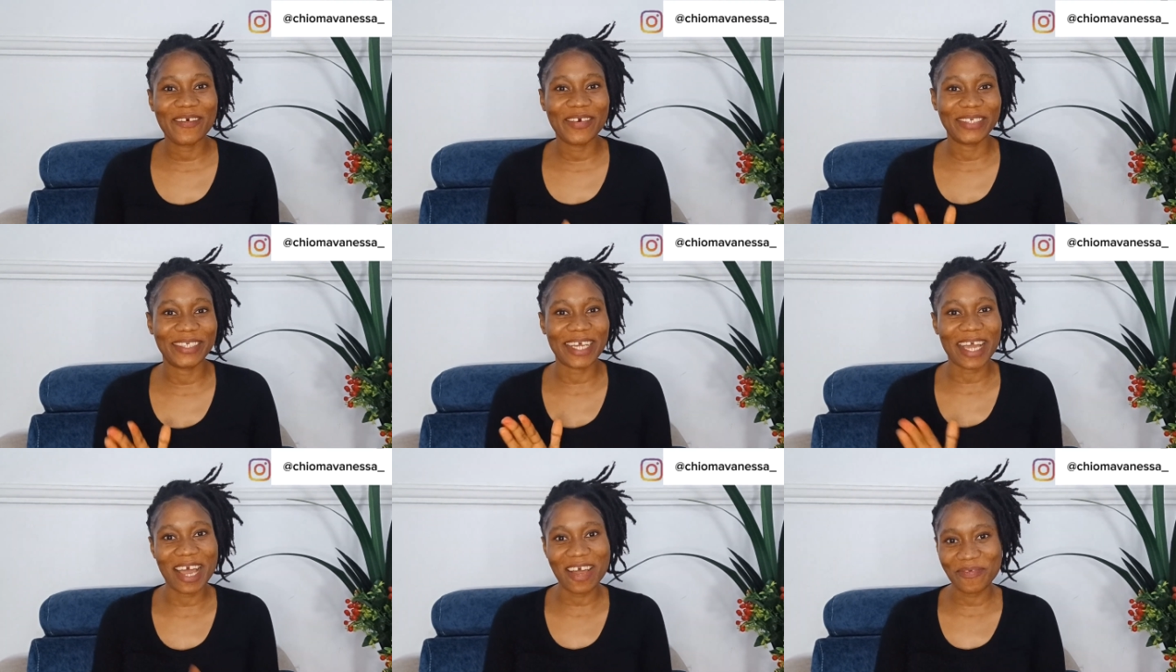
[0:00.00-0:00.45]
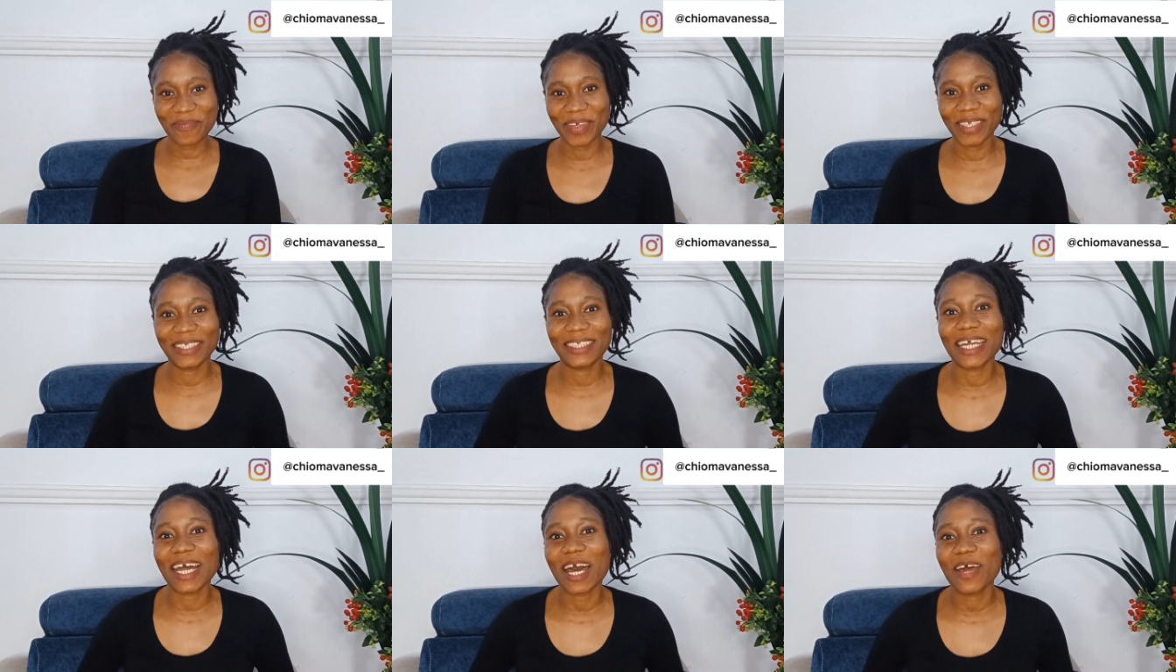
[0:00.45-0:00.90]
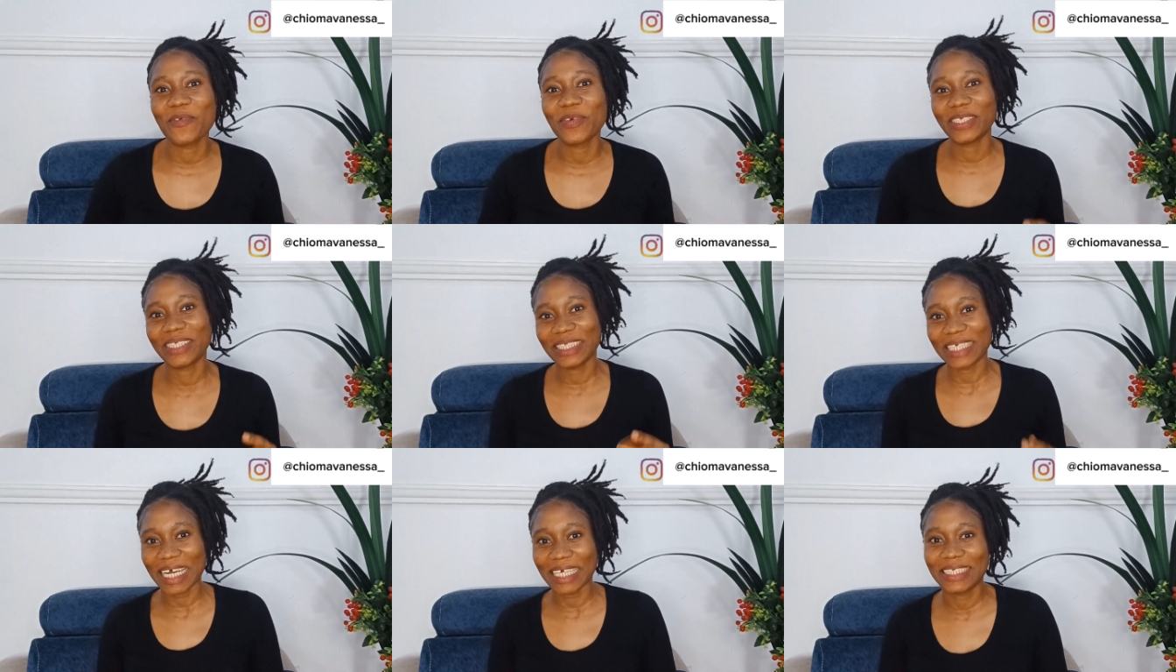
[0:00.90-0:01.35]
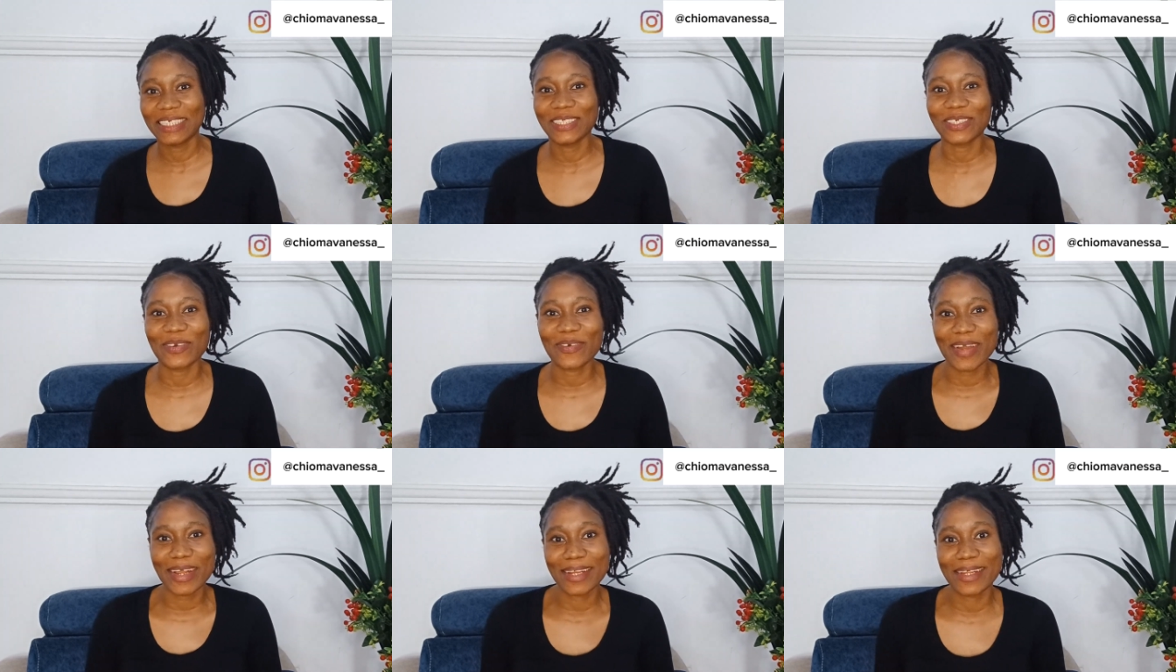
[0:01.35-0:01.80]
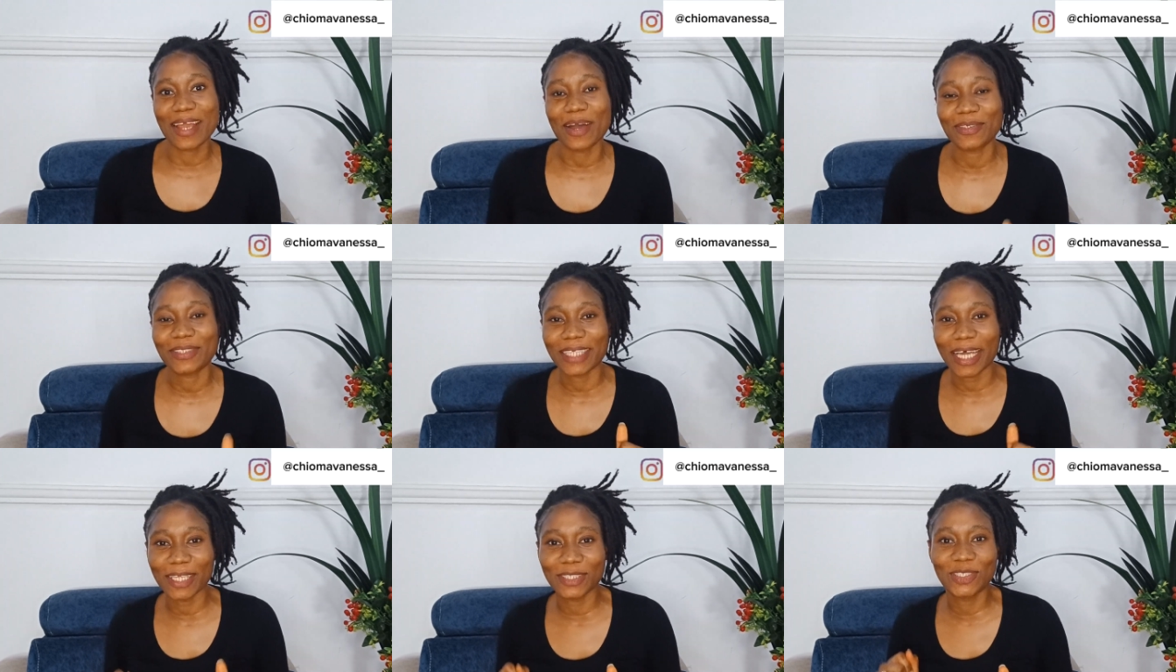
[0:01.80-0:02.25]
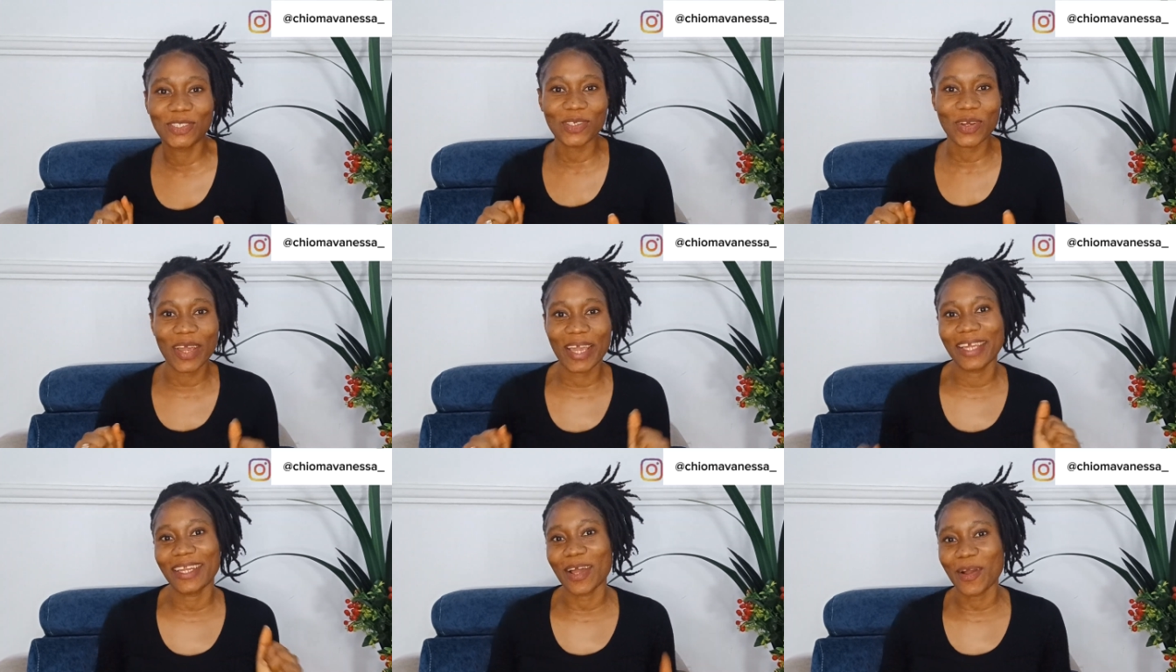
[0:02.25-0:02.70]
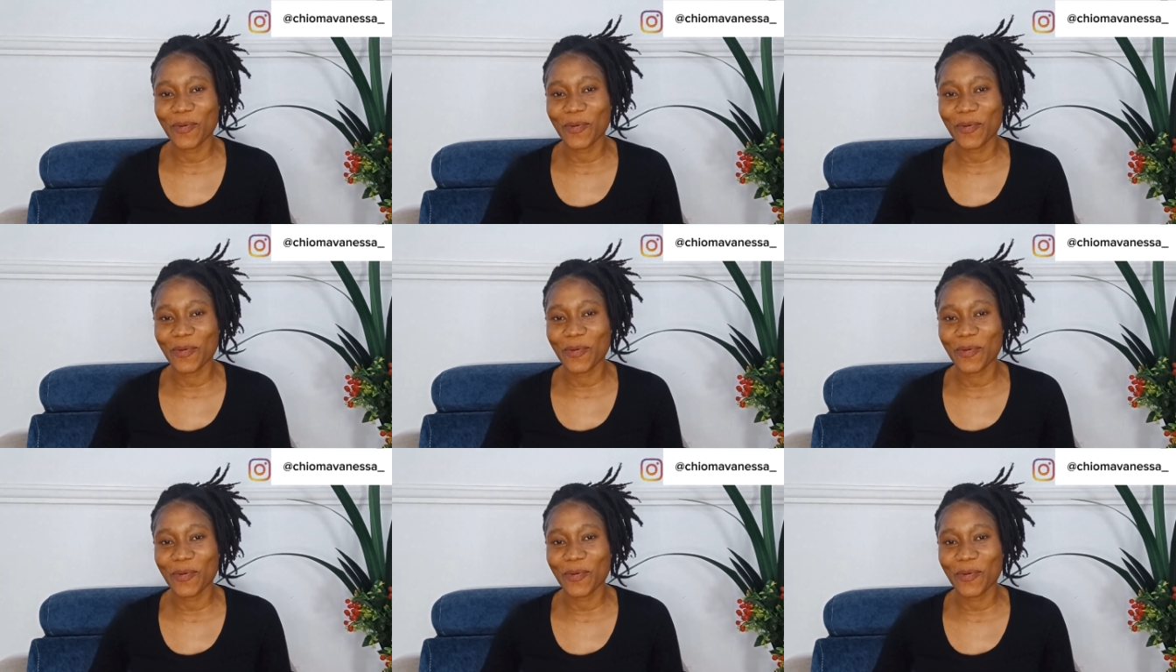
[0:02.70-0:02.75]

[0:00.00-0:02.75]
once I have my child, we start it already, I'll start jogging,